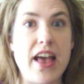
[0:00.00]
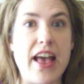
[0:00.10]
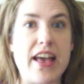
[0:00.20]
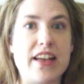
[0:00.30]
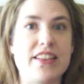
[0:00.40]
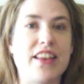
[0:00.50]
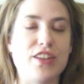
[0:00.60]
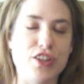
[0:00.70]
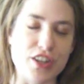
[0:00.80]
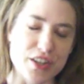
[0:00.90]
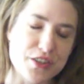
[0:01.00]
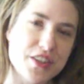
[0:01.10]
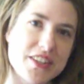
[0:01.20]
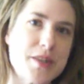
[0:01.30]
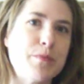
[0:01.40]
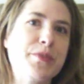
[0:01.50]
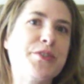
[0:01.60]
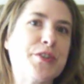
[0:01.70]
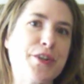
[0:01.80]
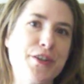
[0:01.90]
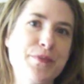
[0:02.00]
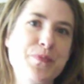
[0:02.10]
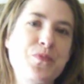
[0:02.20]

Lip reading: And they look under the dumpster,